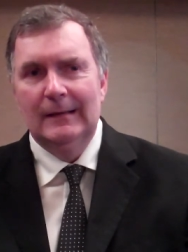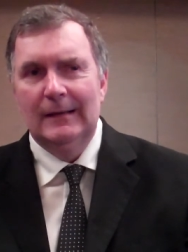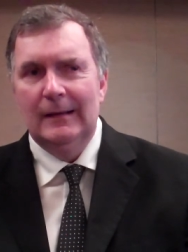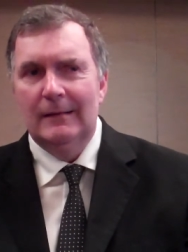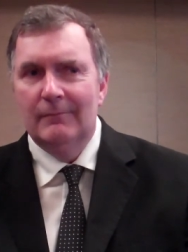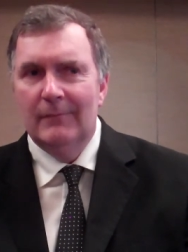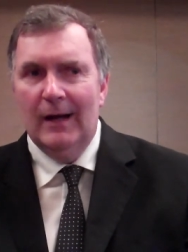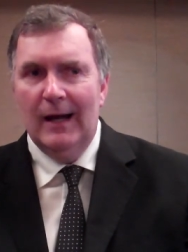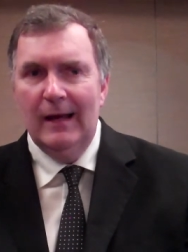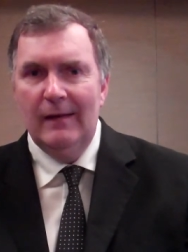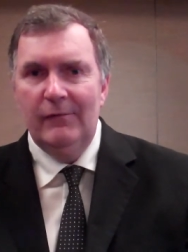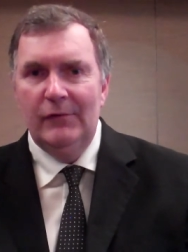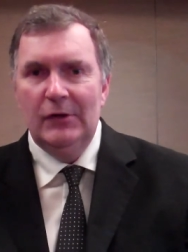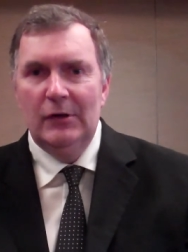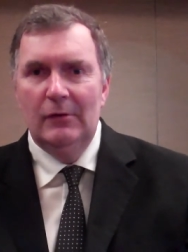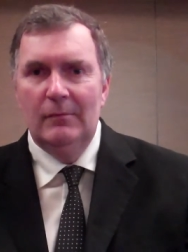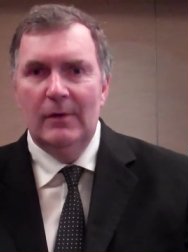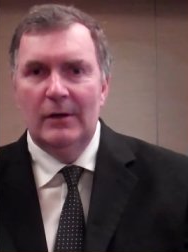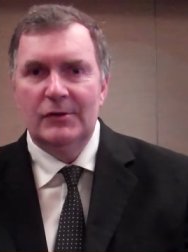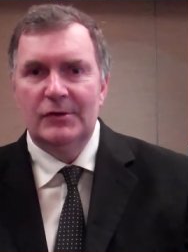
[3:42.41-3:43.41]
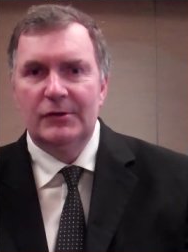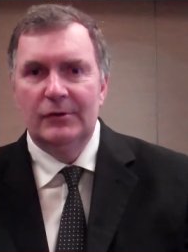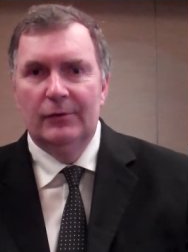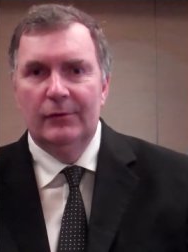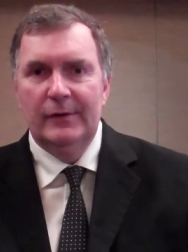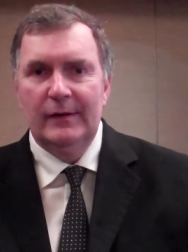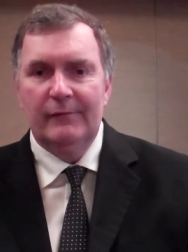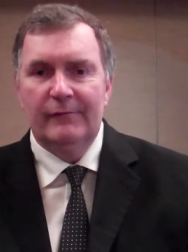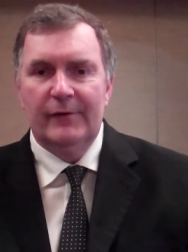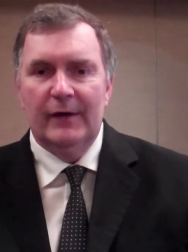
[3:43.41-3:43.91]
In my view, most
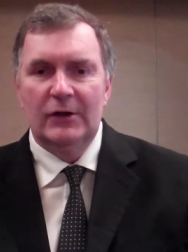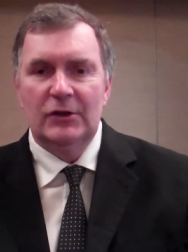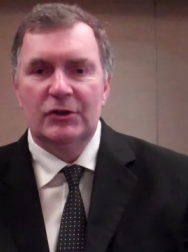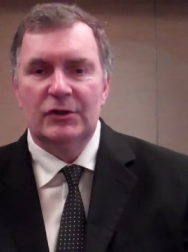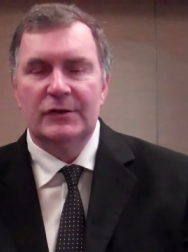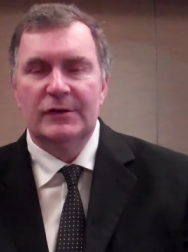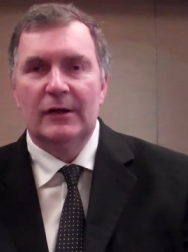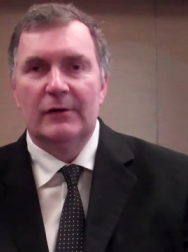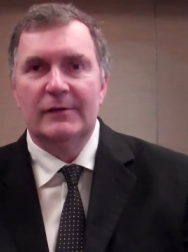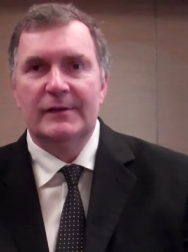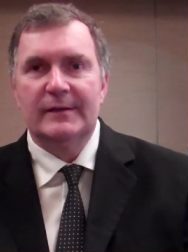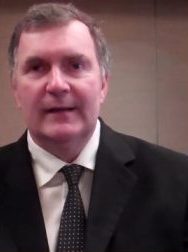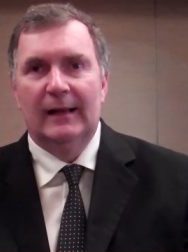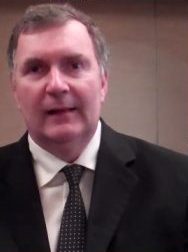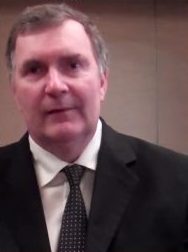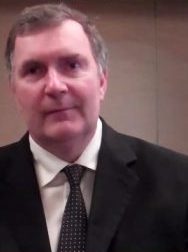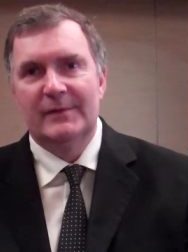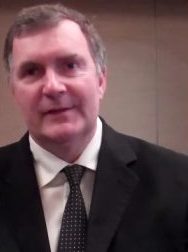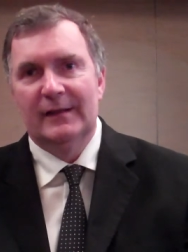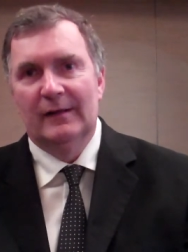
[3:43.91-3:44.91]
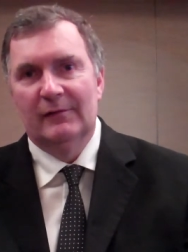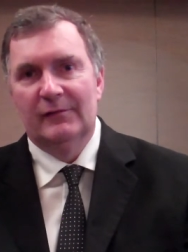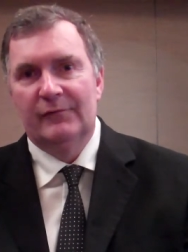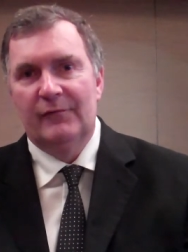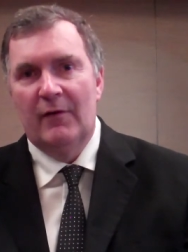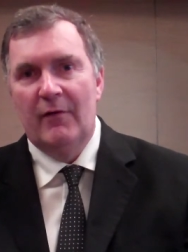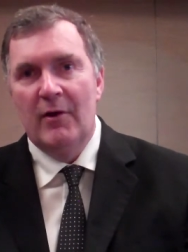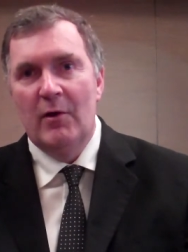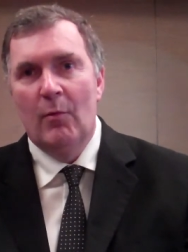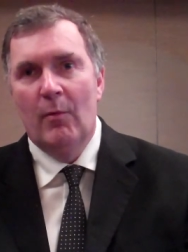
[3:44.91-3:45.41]
audit functions don't sell themselves
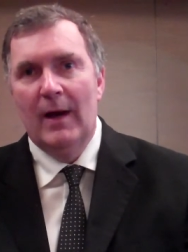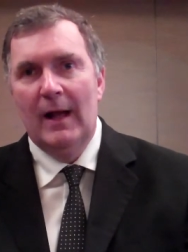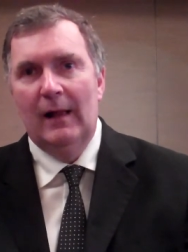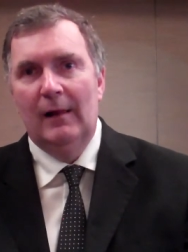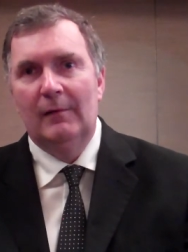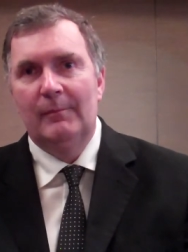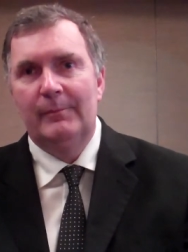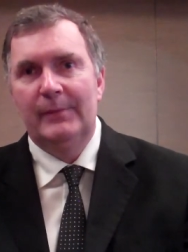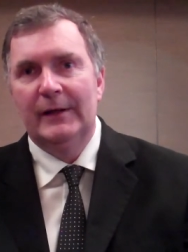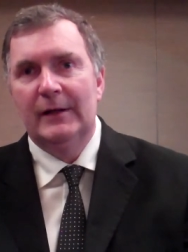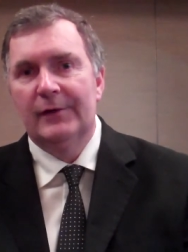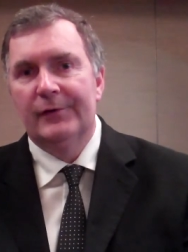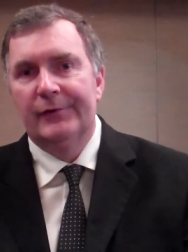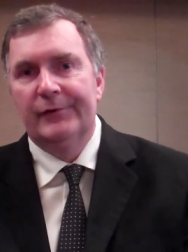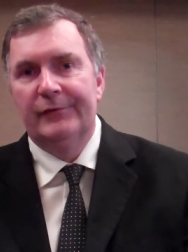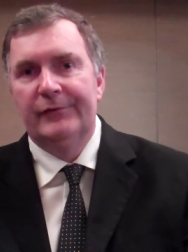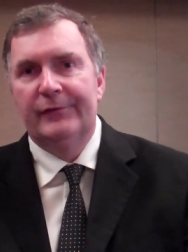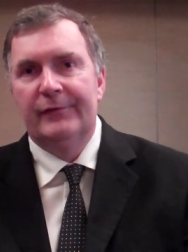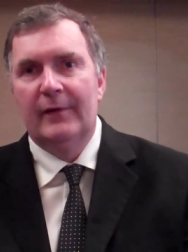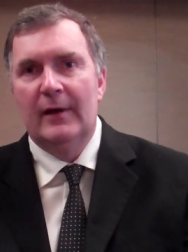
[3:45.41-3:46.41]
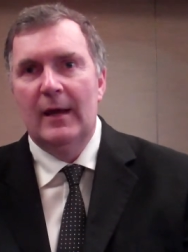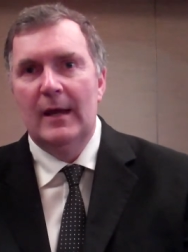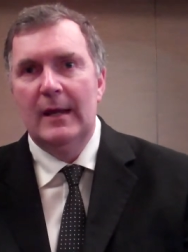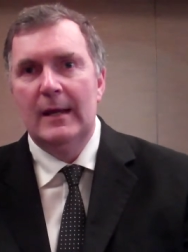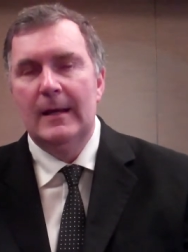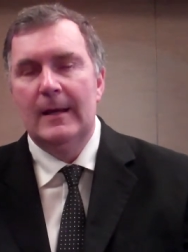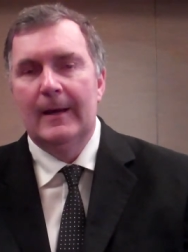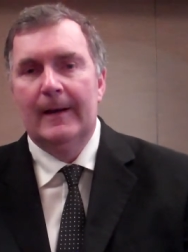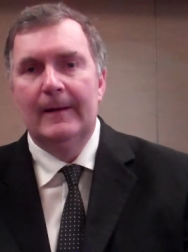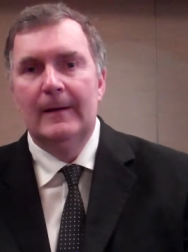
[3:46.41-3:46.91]
very well because
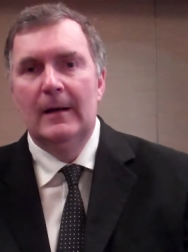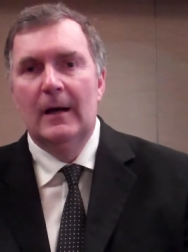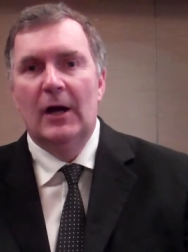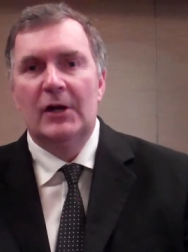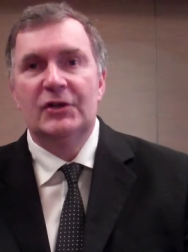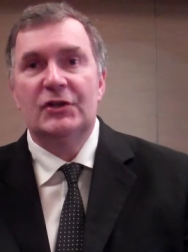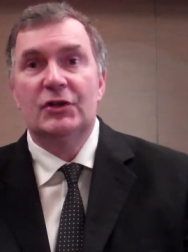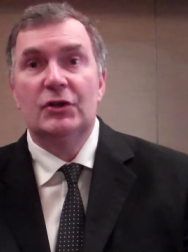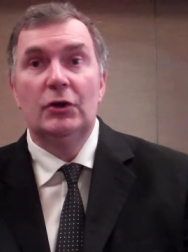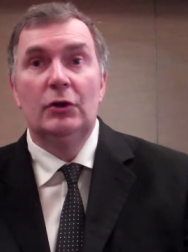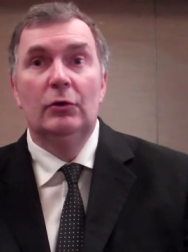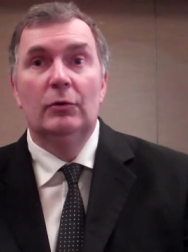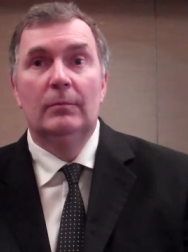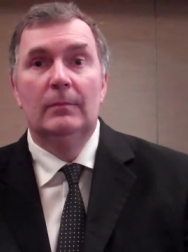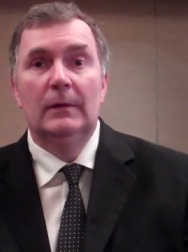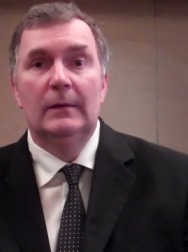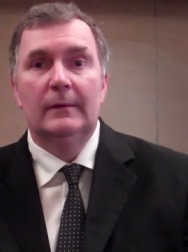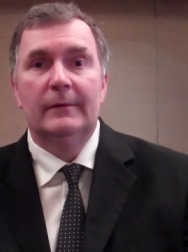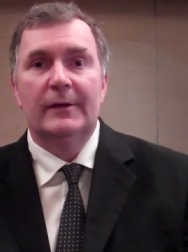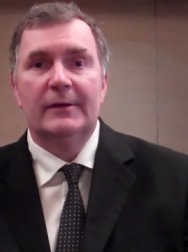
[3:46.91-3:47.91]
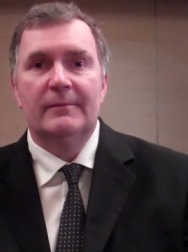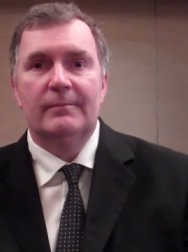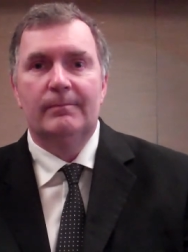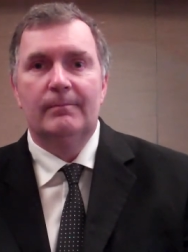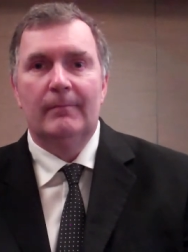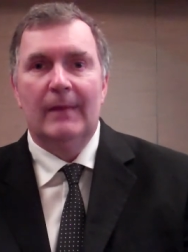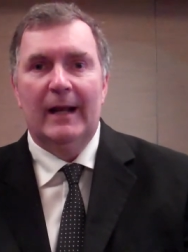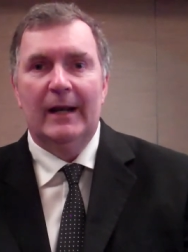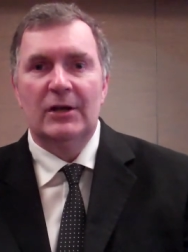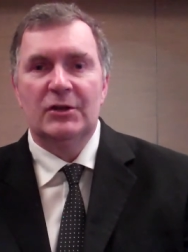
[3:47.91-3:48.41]
they assume that
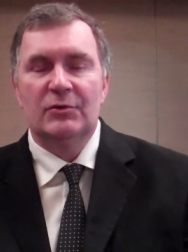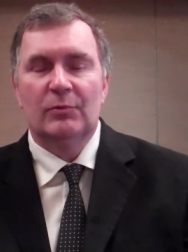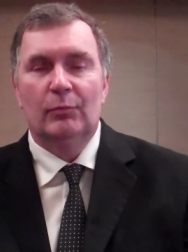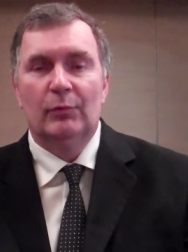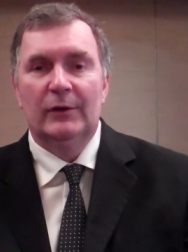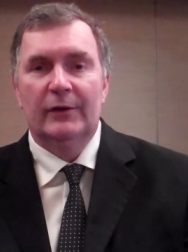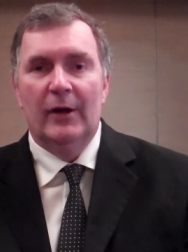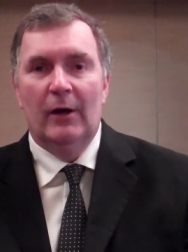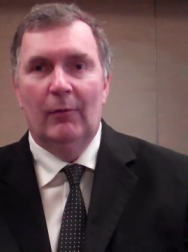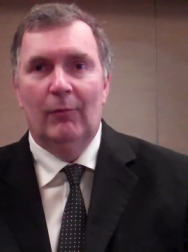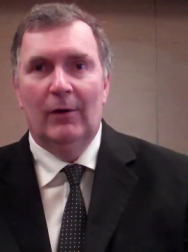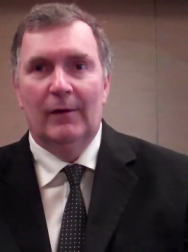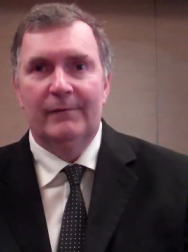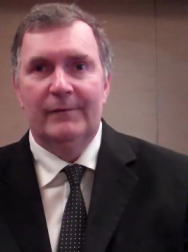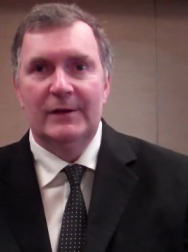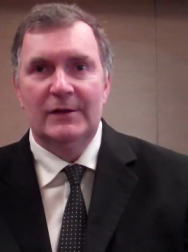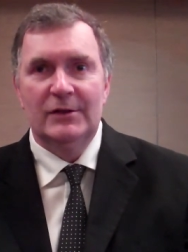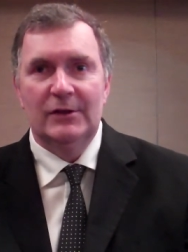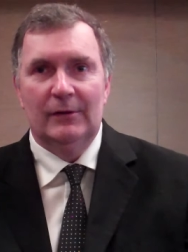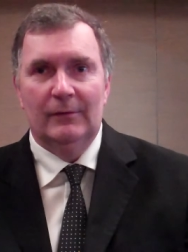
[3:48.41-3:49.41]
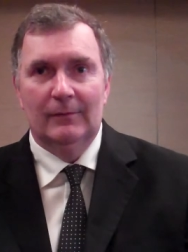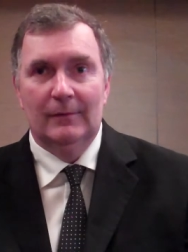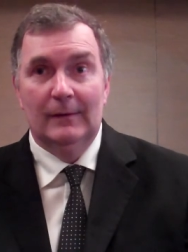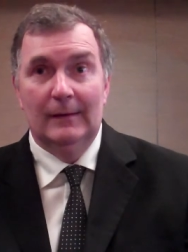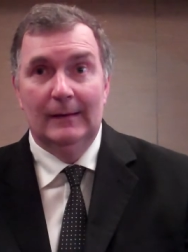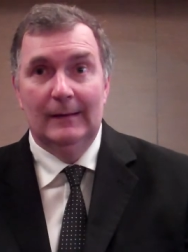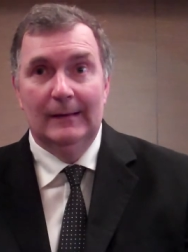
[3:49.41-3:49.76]
management will know what they do.